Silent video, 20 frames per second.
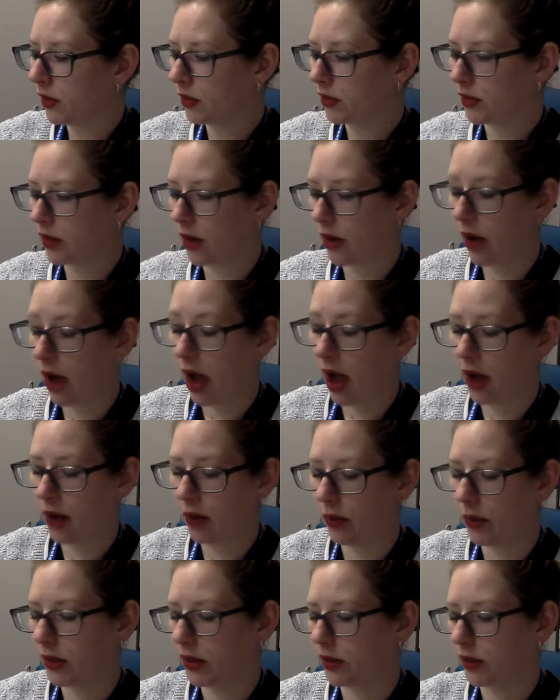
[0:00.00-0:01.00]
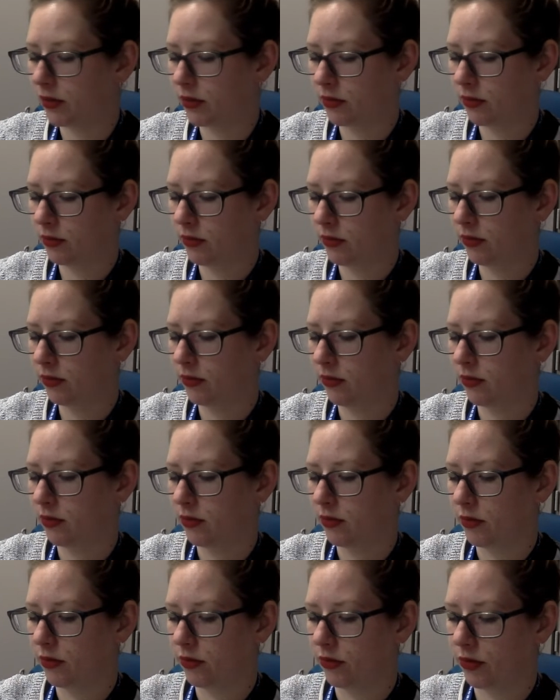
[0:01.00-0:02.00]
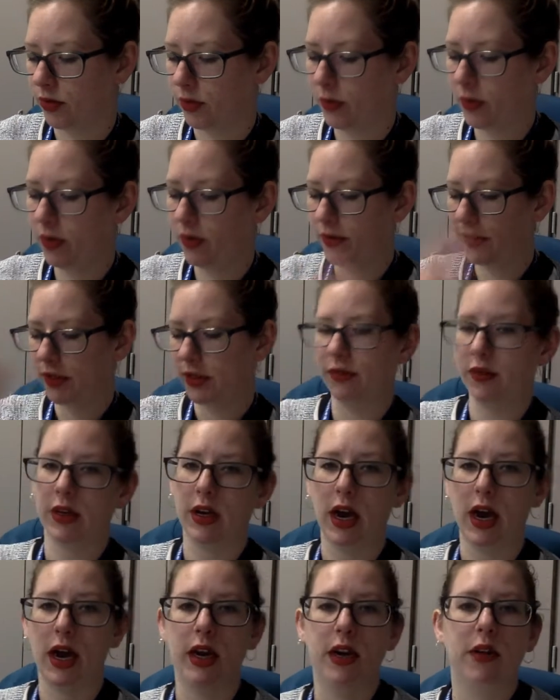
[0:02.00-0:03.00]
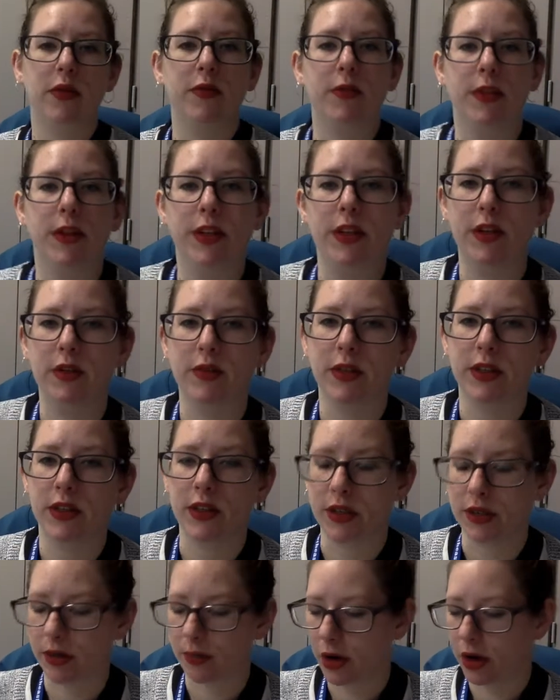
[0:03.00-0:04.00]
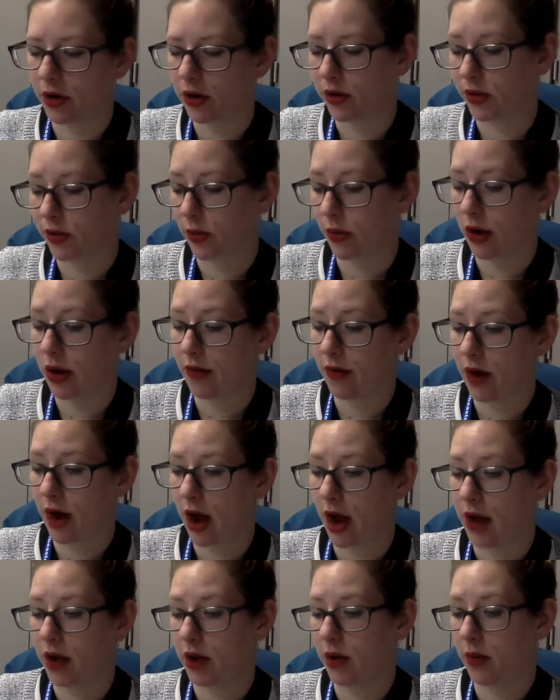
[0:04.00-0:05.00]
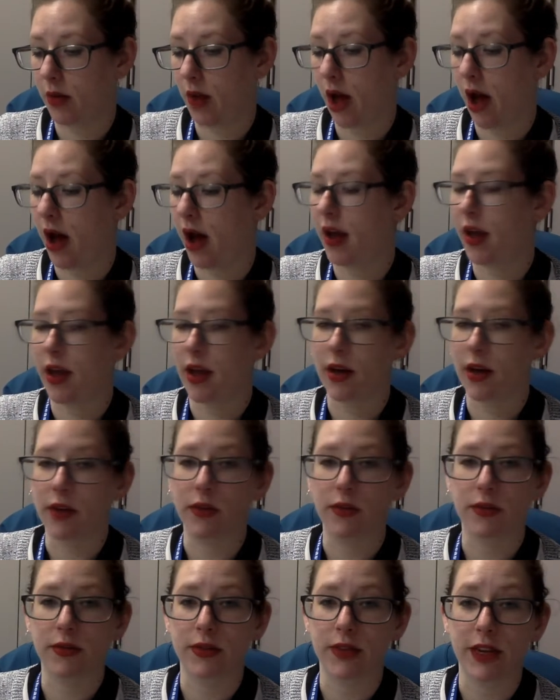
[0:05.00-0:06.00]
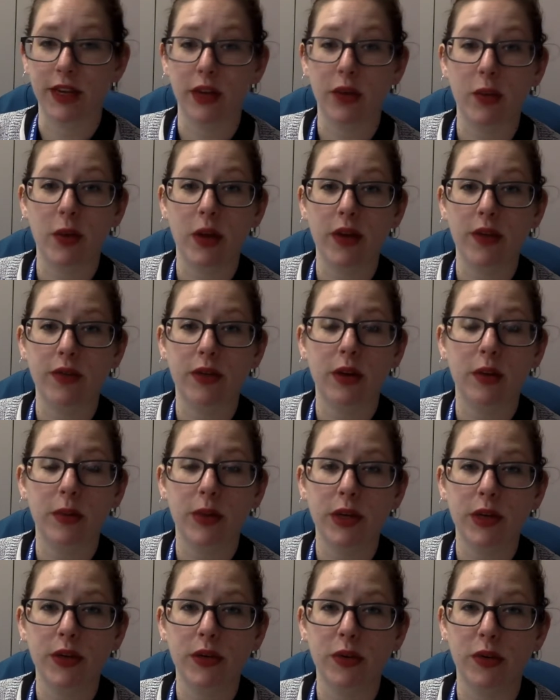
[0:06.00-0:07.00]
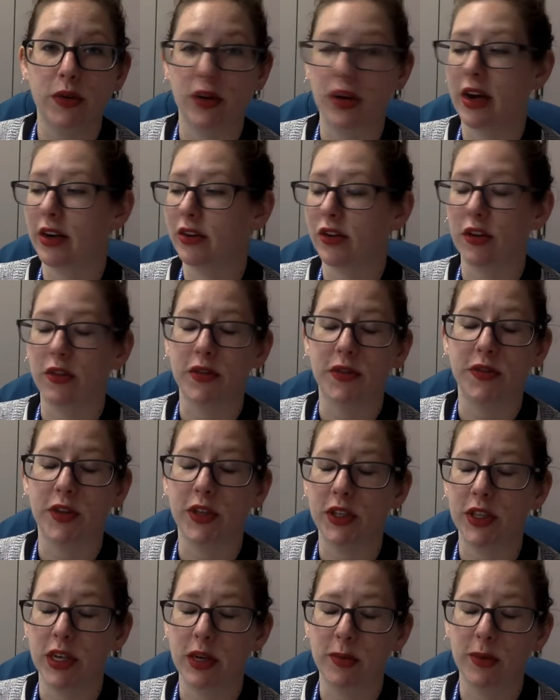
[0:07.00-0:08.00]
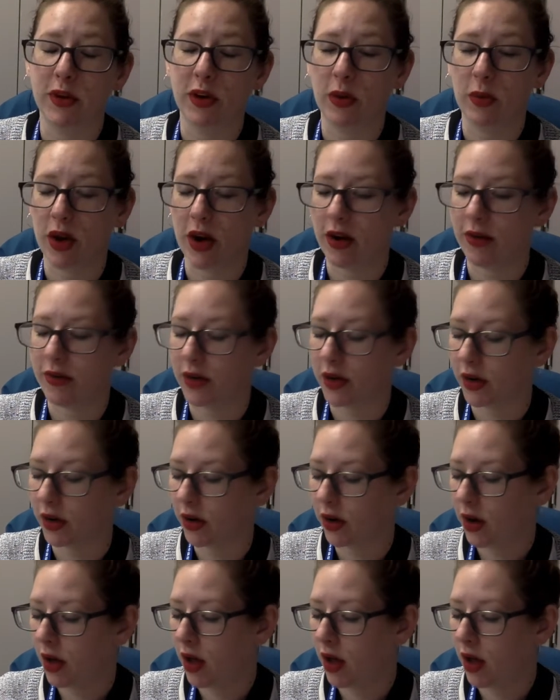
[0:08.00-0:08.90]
So I will remove a different item for you versus your partner. So whatever item I have taken away from you or knocked off of your table or whatever,